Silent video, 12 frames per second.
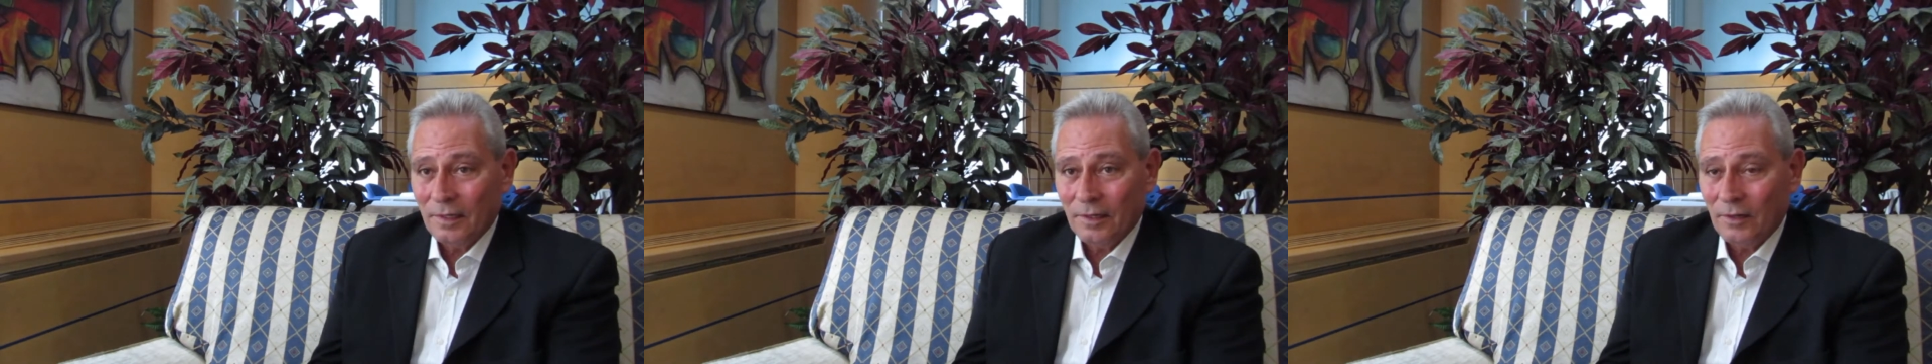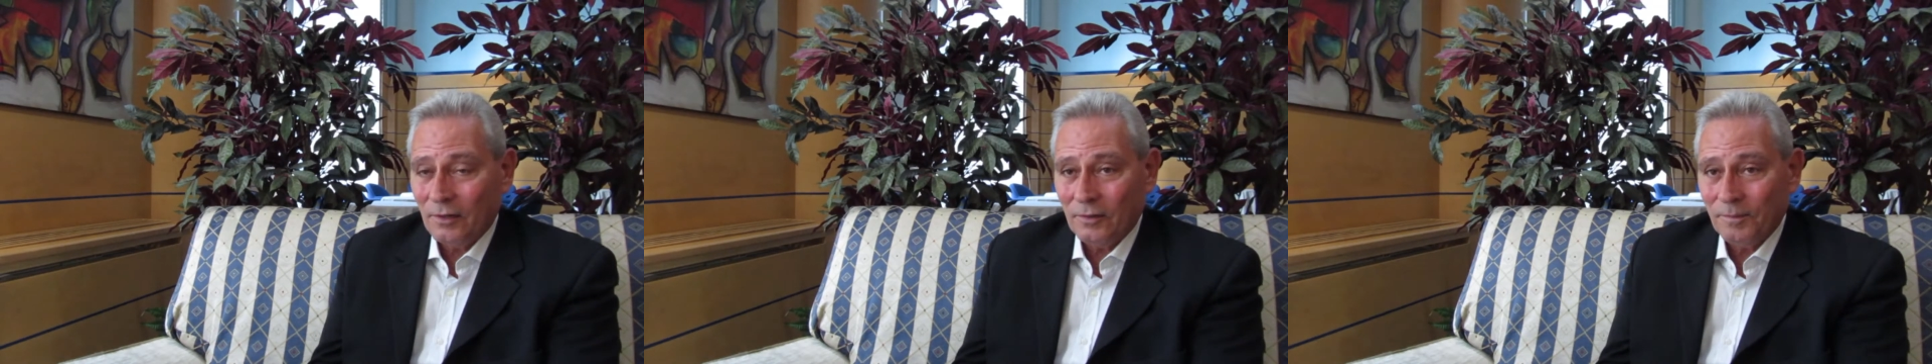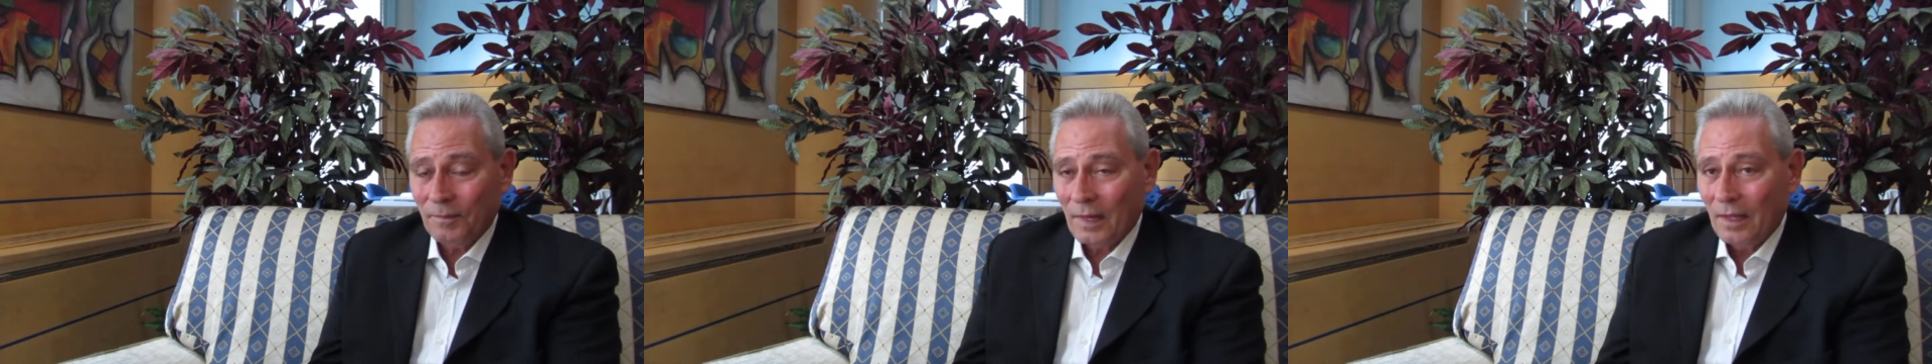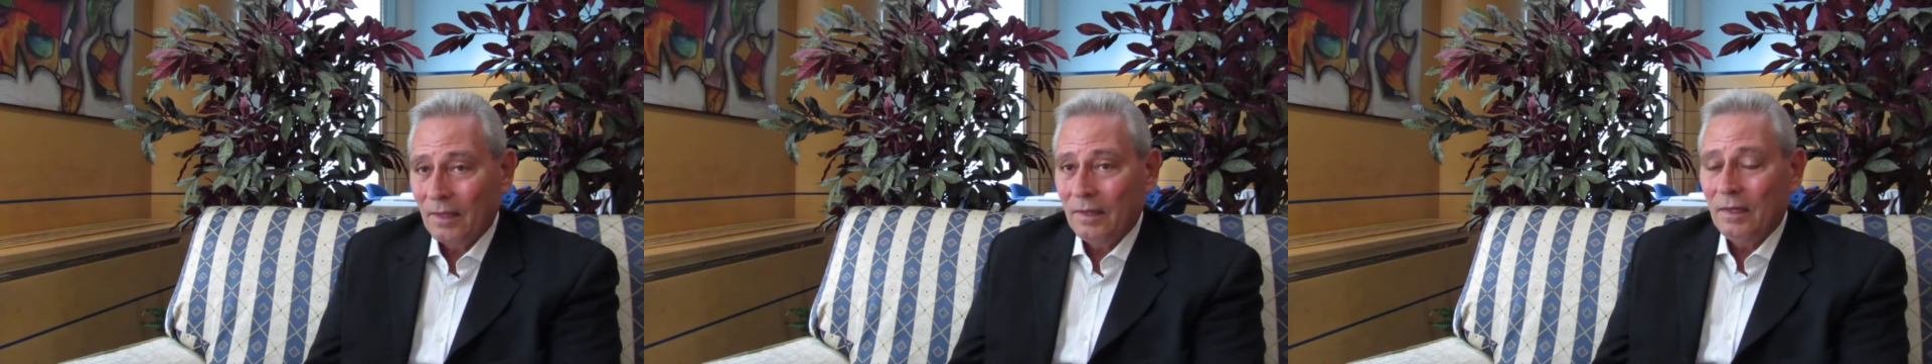
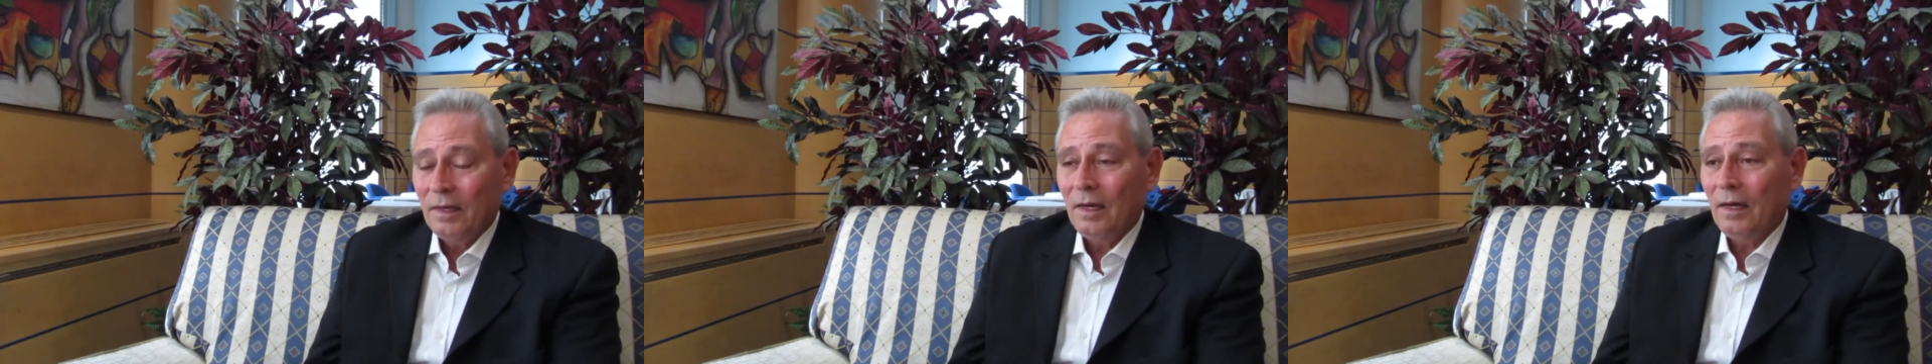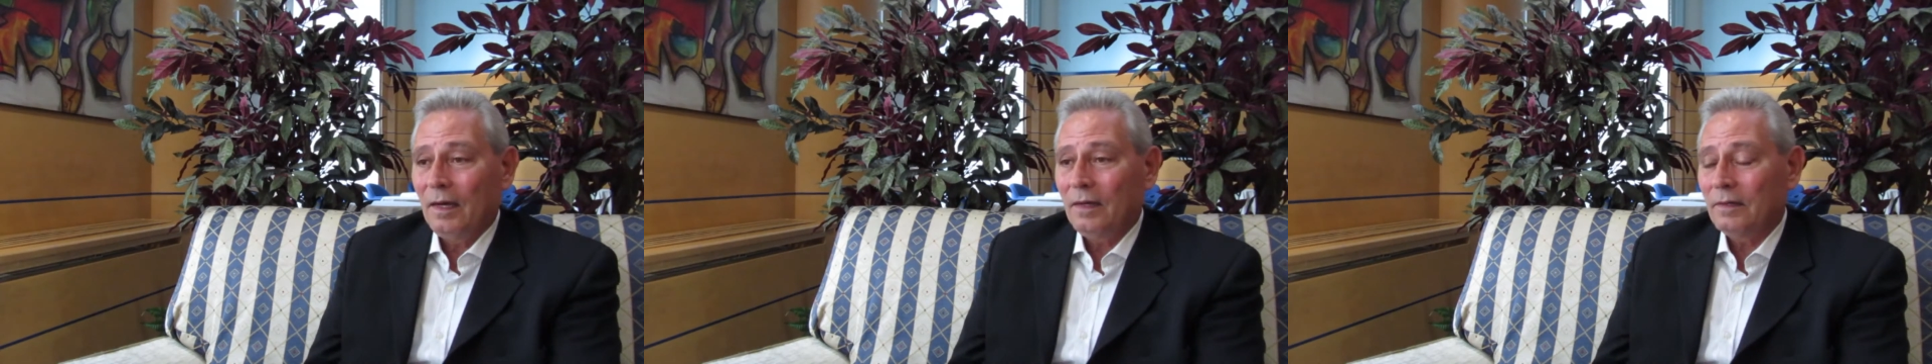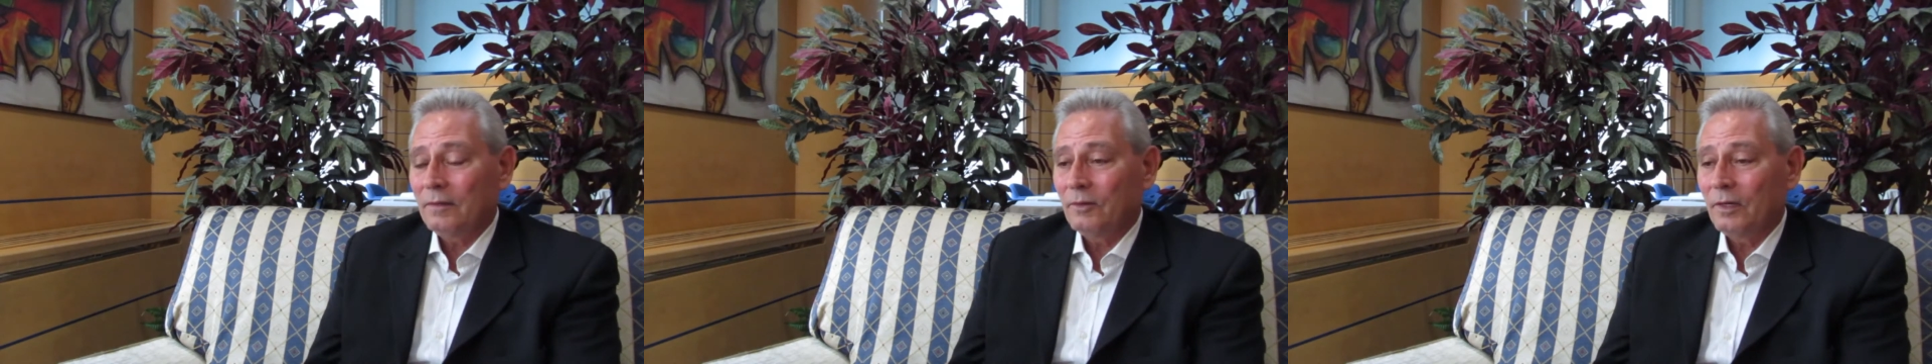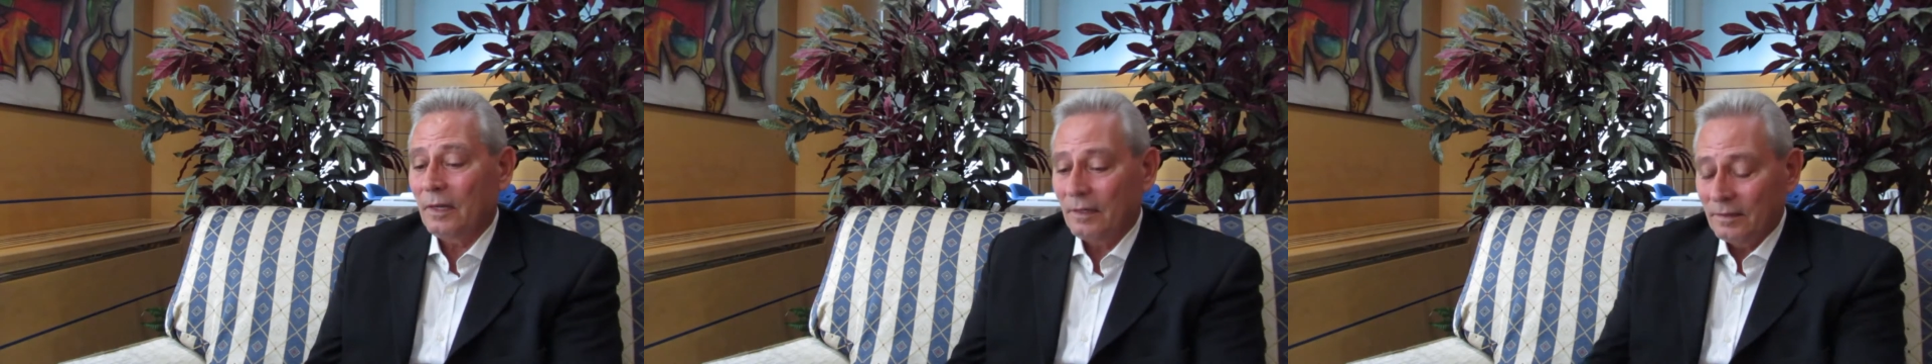
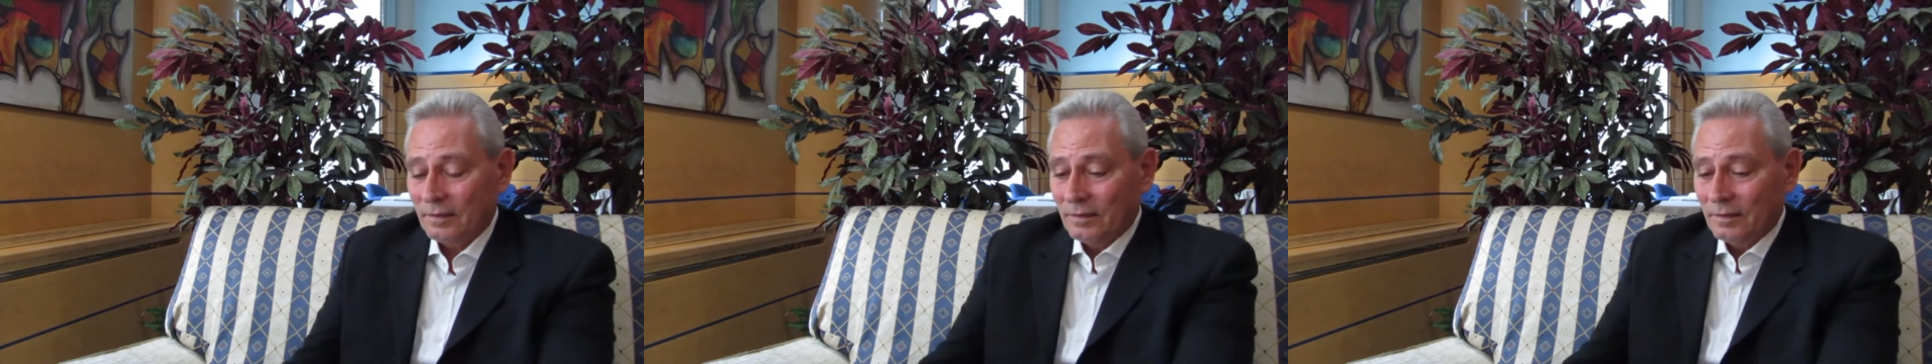when there,